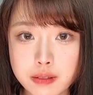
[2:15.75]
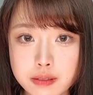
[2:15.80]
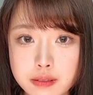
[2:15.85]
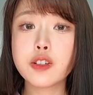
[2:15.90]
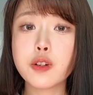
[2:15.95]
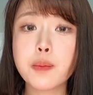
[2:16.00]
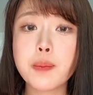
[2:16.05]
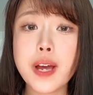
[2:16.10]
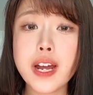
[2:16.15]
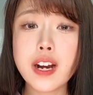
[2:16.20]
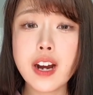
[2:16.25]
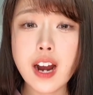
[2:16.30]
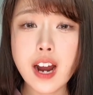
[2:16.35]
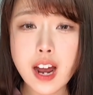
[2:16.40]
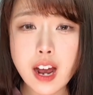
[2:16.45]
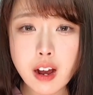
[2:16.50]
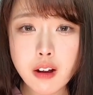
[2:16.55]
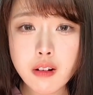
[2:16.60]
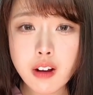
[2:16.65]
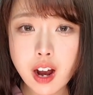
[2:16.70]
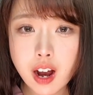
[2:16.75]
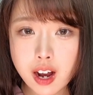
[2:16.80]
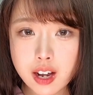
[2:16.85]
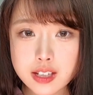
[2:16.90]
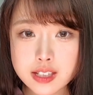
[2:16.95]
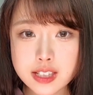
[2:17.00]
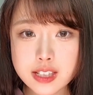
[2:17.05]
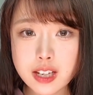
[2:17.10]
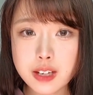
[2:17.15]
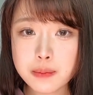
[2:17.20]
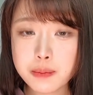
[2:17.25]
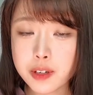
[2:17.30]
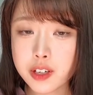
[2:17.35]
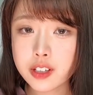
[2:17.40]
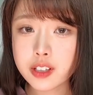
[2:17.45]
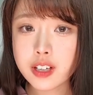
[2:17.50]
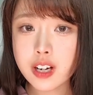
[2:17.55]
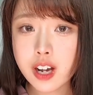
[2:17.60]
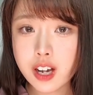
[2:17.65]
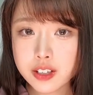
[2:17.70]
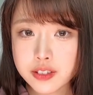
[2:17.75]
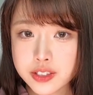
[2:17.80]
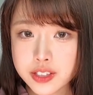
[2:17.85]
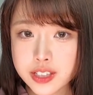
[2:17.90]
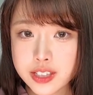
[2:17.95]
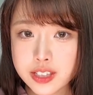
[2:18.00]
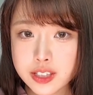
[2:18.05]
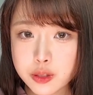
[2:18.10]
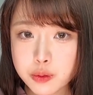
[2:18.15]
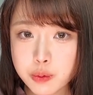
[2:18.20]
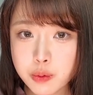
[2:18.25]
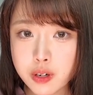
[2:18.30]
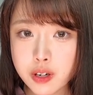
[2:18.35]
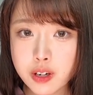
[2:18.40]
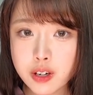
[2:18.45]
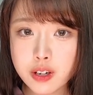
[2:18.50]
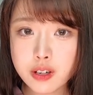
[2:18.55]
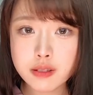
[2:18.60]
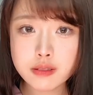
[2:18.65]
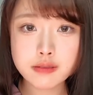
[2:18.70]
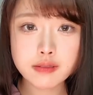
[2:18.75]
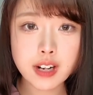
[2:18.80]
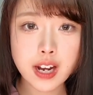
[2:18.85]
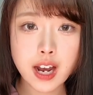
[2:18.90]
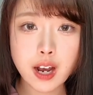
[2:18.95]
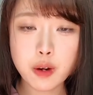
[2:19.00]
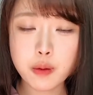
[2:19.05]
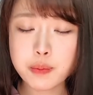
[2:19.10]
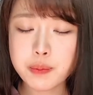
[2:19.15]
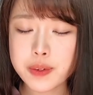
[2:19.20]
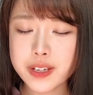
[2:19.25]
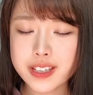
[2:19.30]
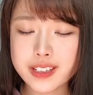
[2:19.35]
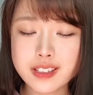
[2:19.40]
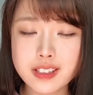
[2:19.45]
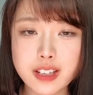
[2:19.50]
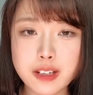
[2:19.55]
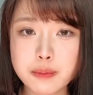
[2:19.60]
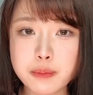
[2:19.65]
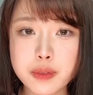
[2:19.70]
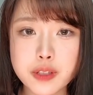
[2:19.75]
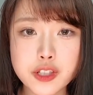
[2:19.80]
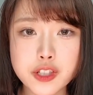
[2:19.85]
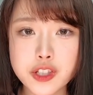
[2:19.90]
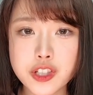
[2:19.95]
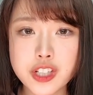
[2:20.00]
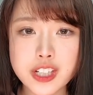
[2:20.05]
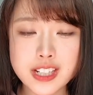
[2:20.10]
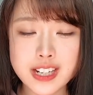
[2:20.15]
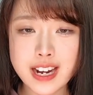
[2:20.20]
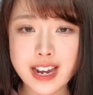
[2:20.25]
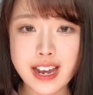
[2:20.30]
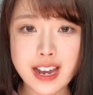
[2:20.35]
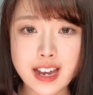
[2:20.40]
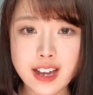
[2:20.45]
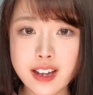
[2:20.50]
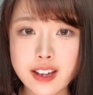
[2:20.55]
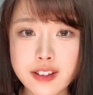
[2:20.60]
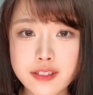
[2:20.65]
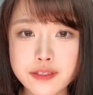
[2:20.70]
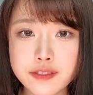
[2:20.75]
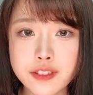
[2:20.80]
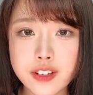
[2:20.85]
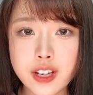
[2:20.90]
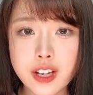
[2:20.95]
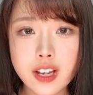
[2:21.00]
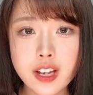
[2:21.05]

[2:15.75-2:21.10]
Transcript: No matter how awesome her contents were, how big numbers she have,